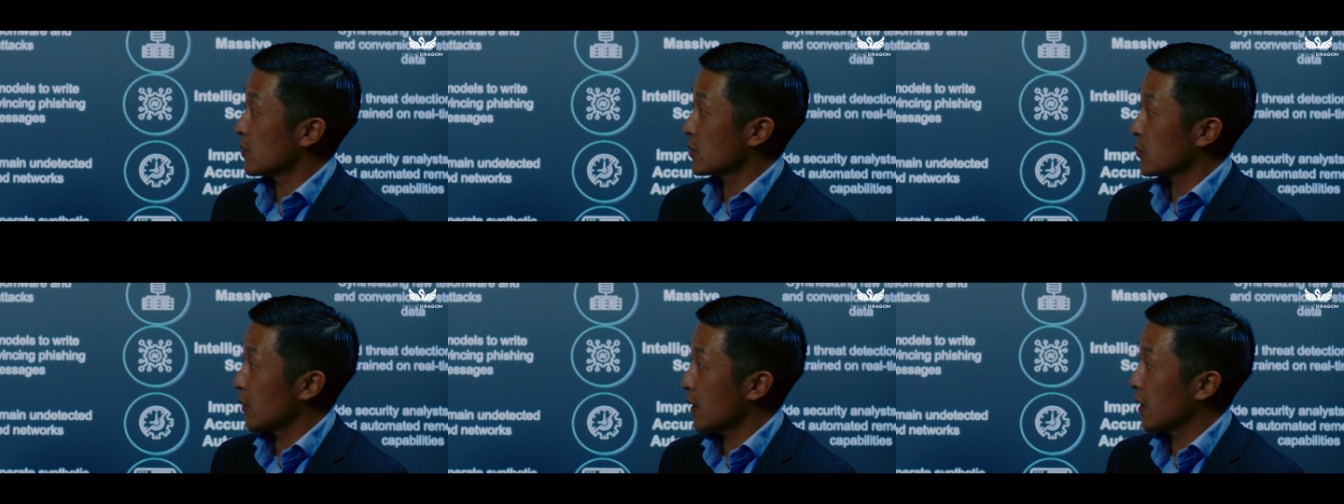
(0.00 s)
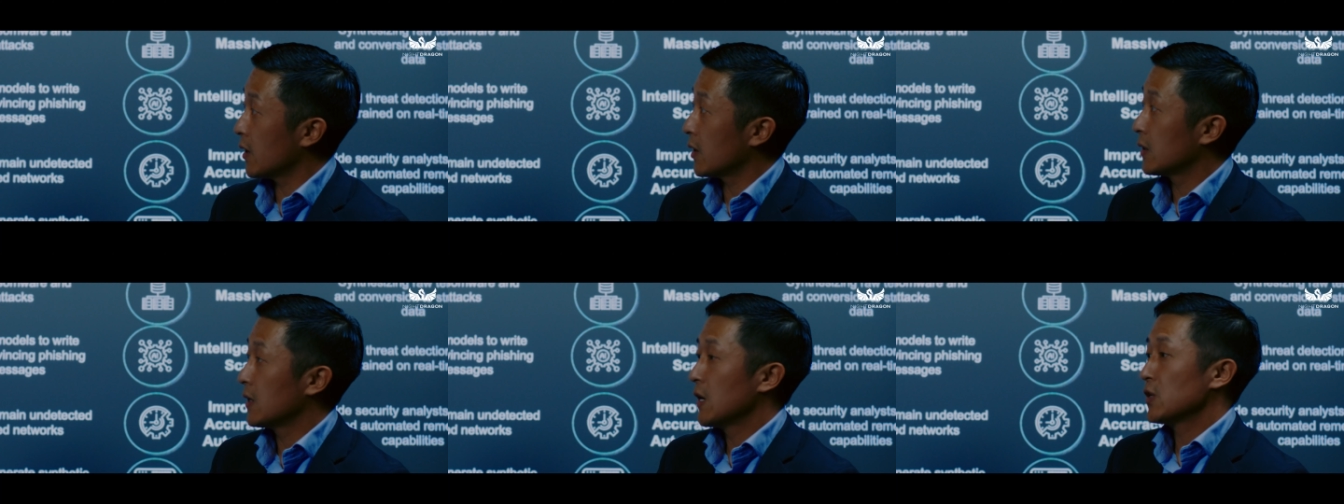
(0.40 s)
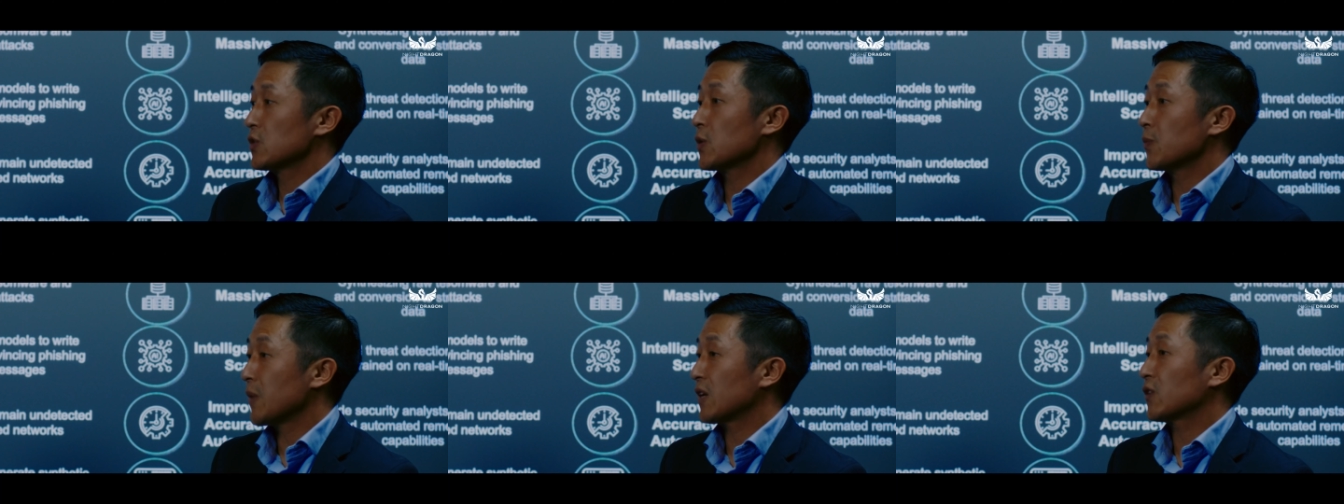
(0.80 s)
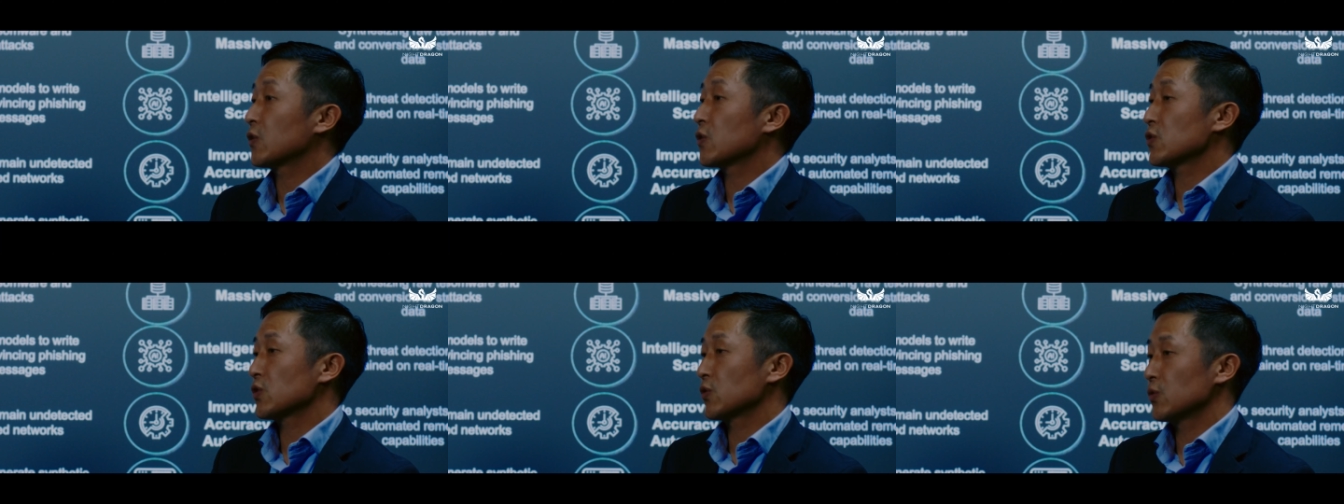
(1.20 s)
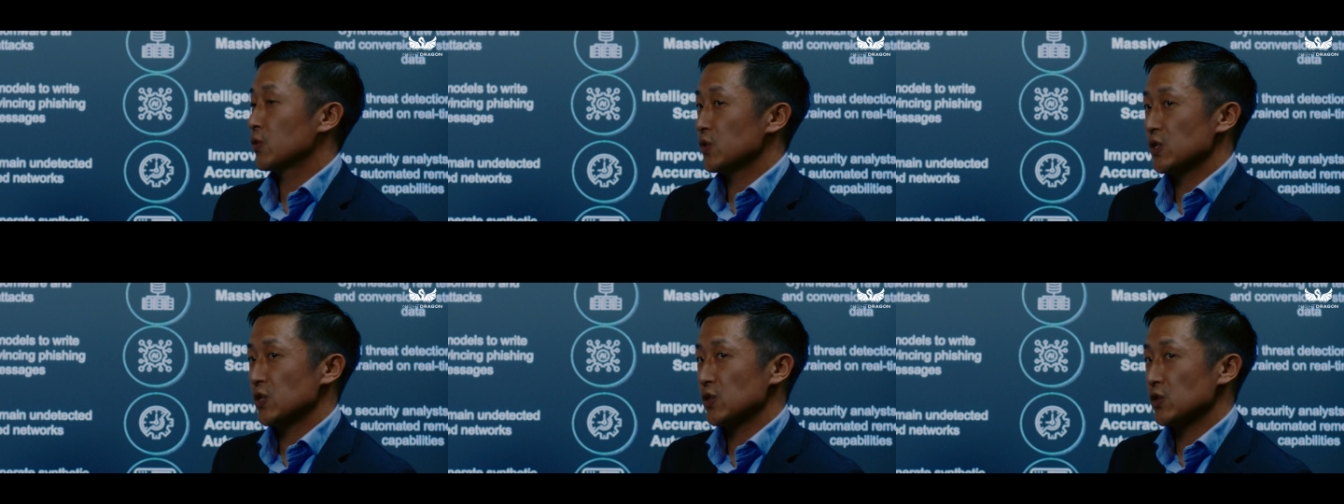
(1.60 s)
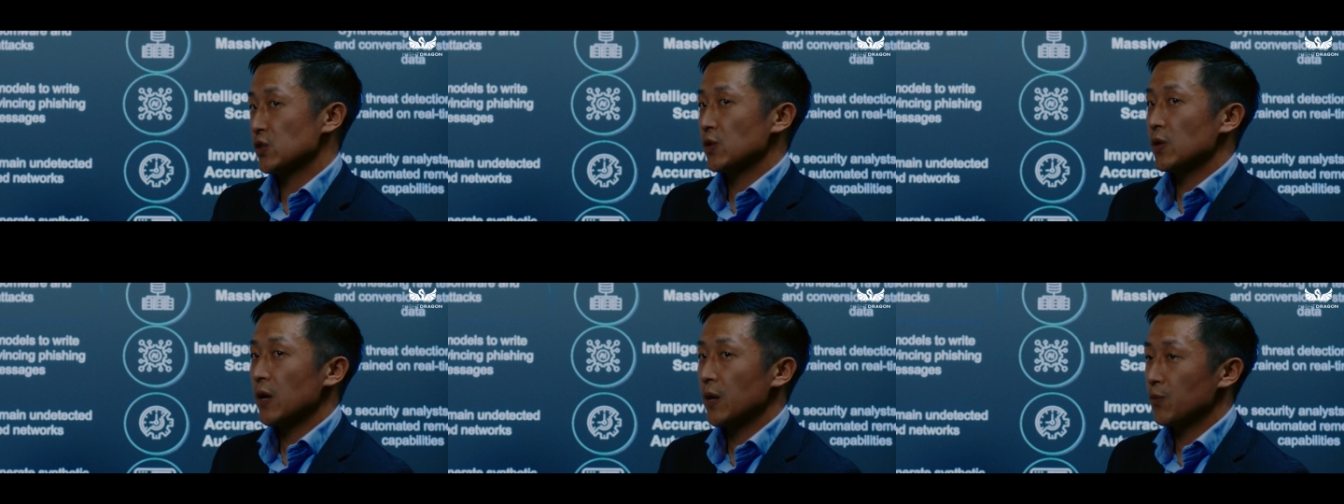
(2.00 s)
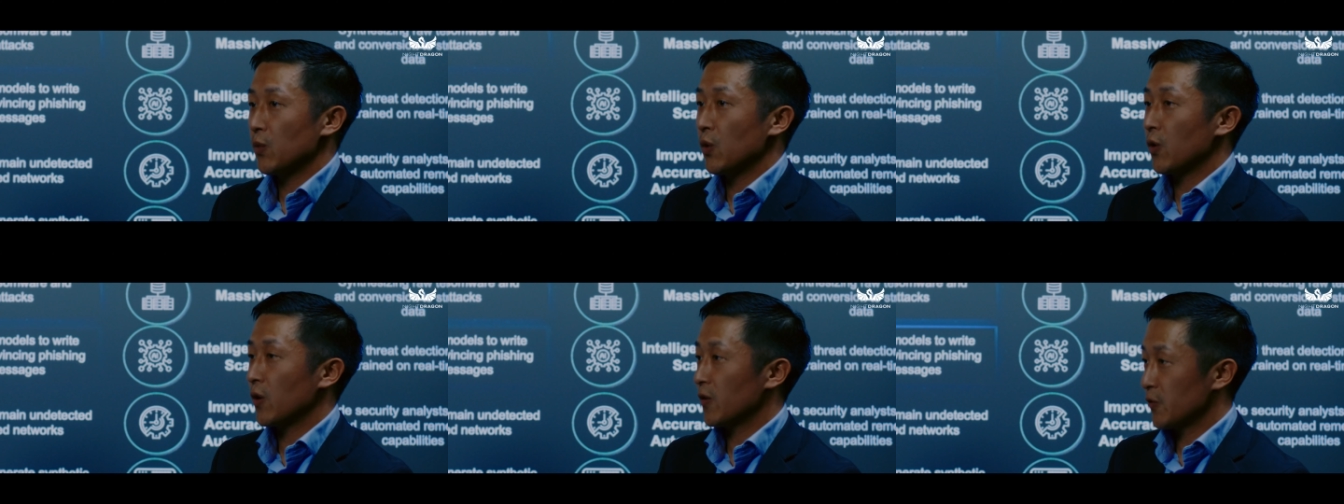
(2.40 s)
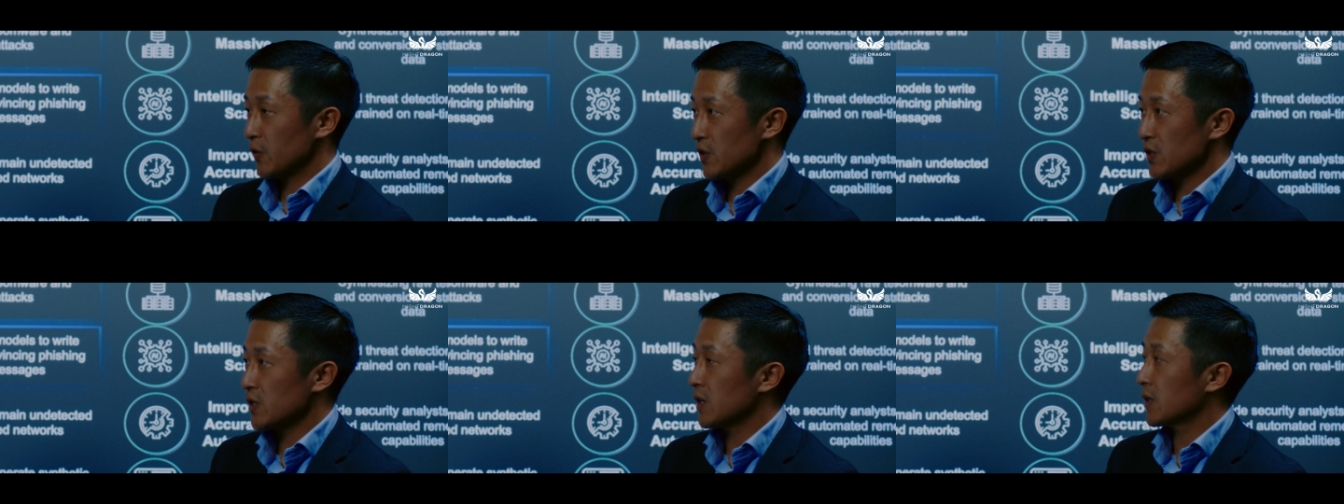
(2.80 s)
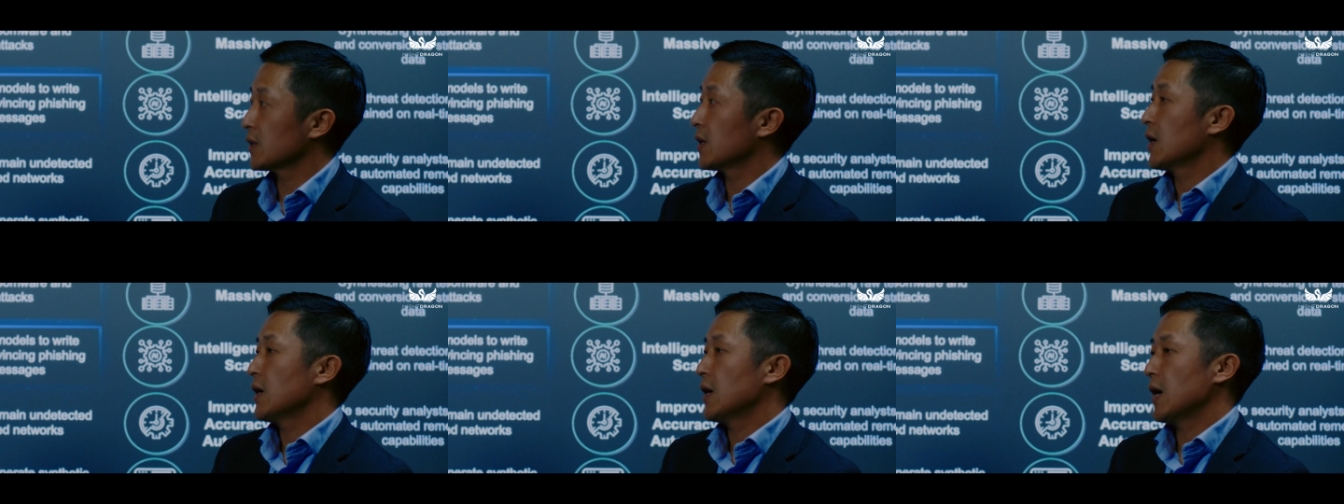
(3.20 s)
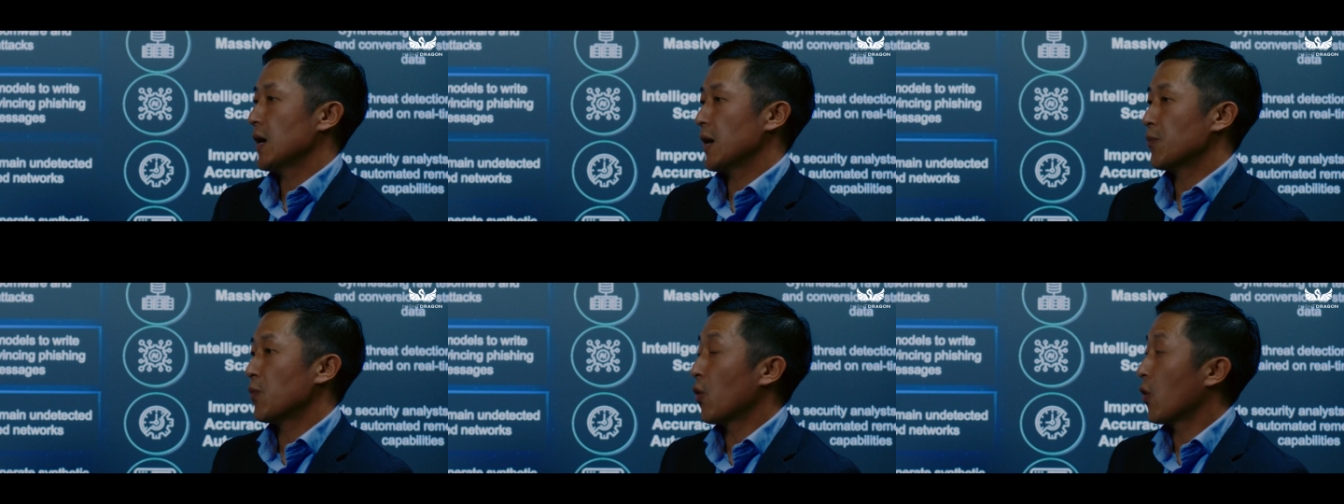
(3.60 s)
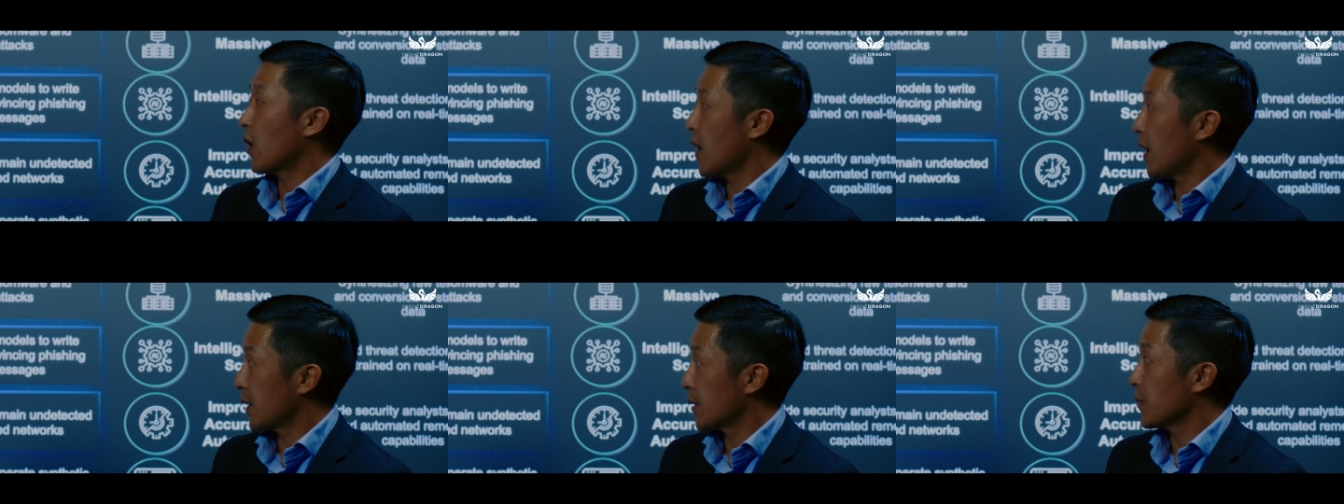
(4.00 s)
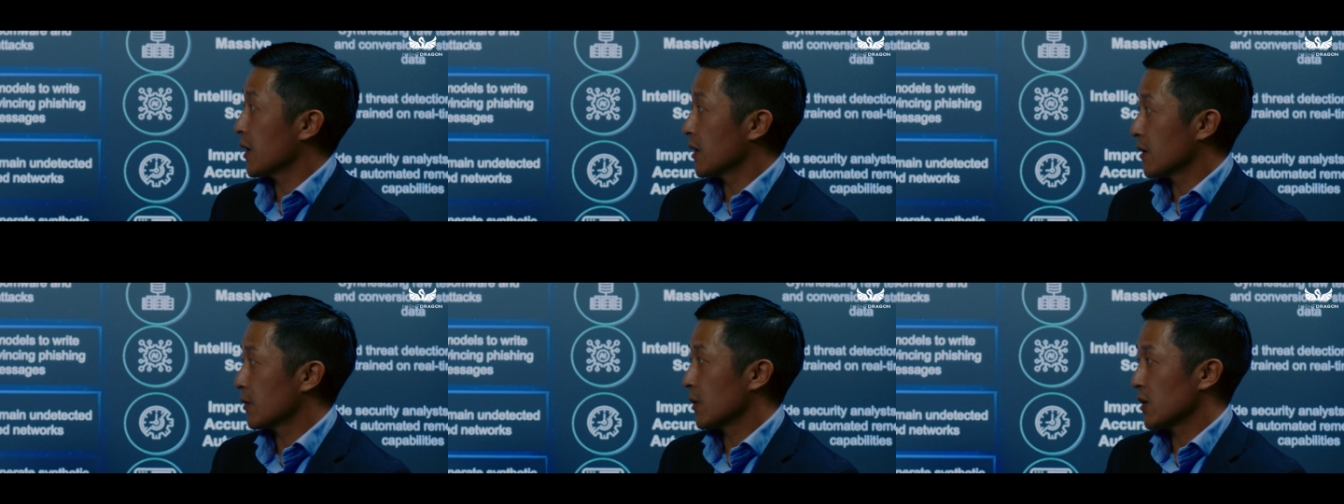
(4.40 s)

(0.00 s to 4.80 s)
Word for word: as well to make their solutions uh, more efficient uh, more automated,